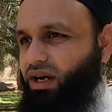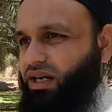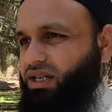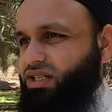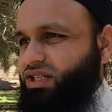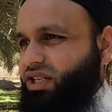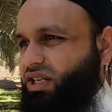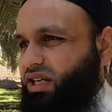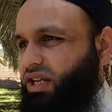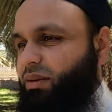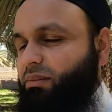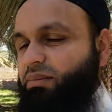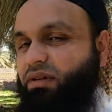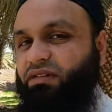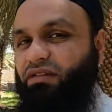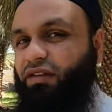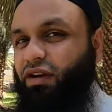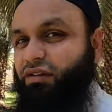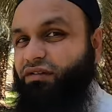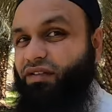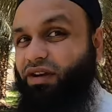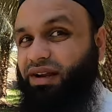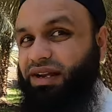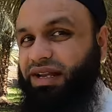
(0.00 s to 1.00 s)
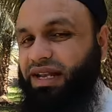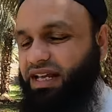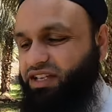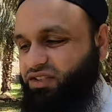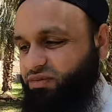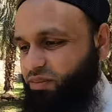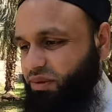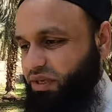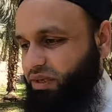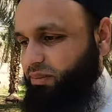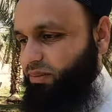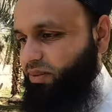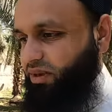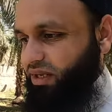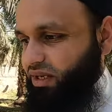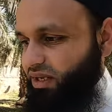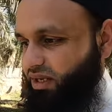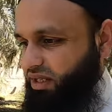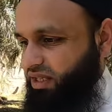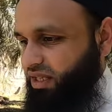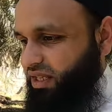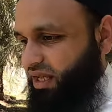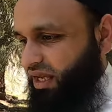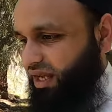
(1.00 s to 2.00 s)
Hajj, but very very less
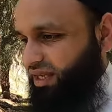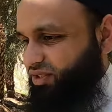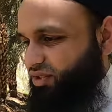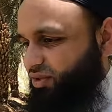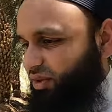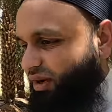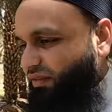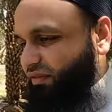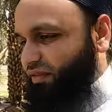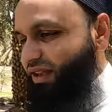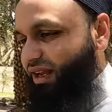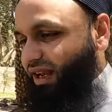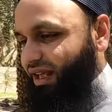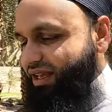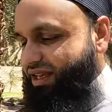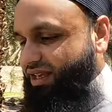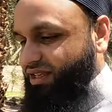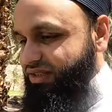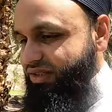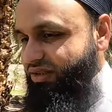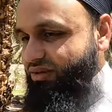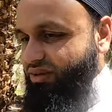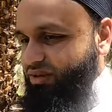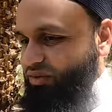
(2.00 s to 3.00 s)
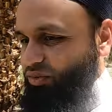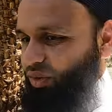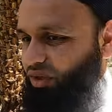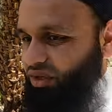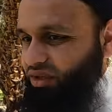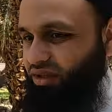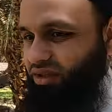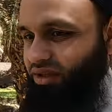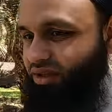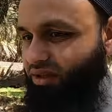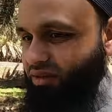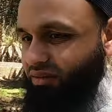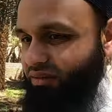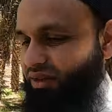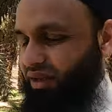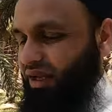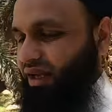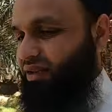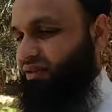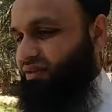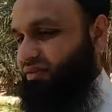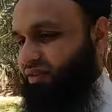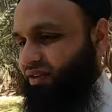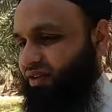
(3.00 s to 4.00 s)
people. And so I feel like it's a, it's one of the
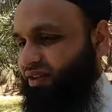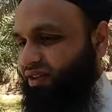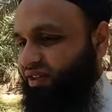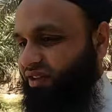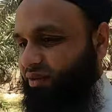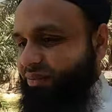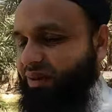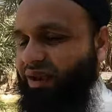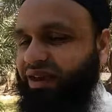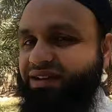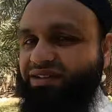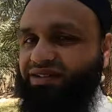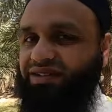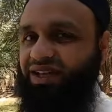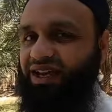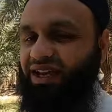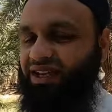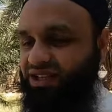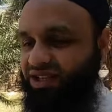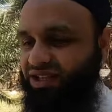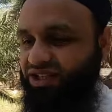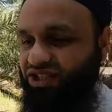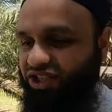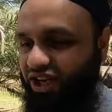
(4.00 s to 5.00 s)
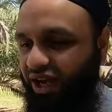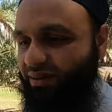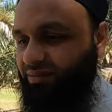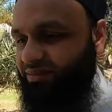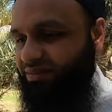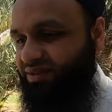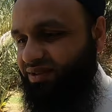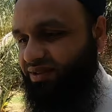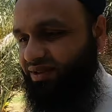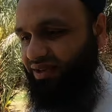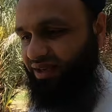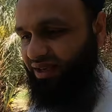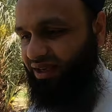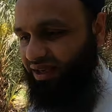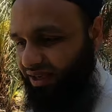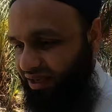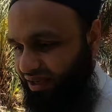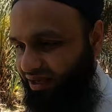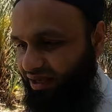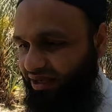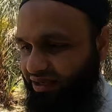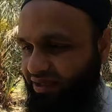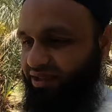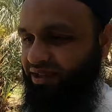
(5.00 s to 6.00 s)
kind of biggest hidden gems
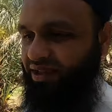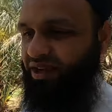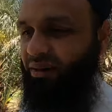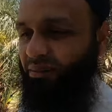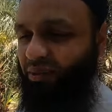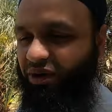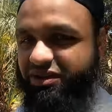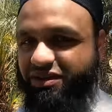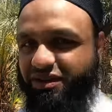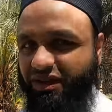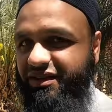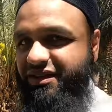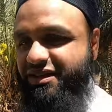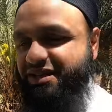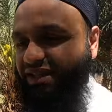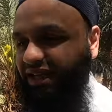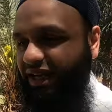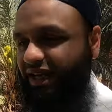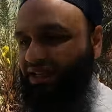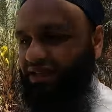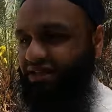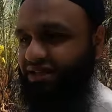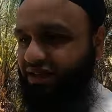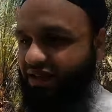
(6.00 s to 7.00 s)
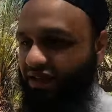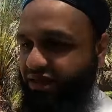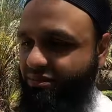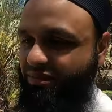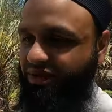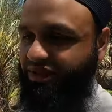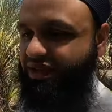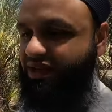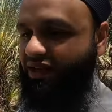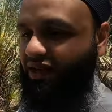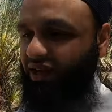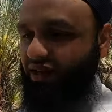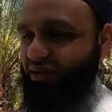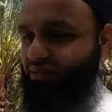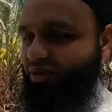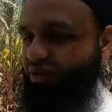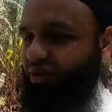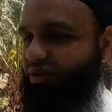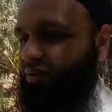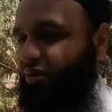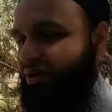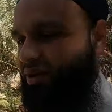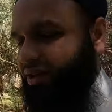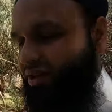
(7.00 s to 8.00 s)
here amongst other sites in Medina Al
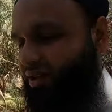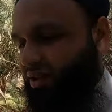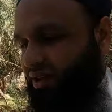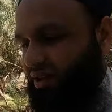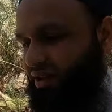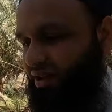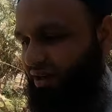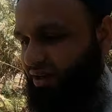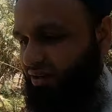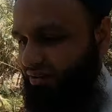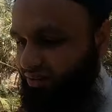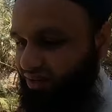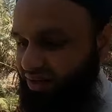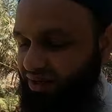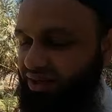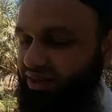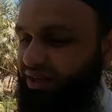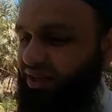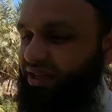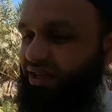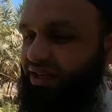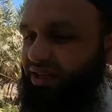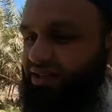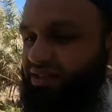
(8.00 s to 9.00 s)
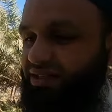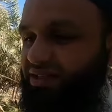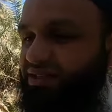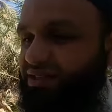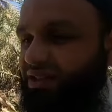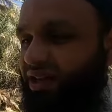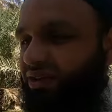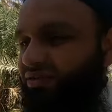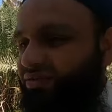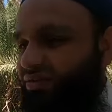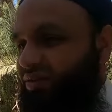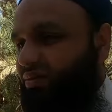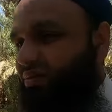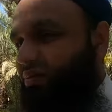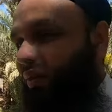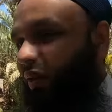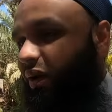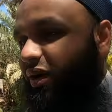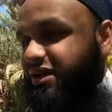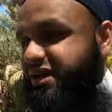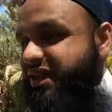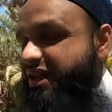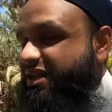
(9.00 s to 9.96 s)
Munawwara, and I really think it deserves more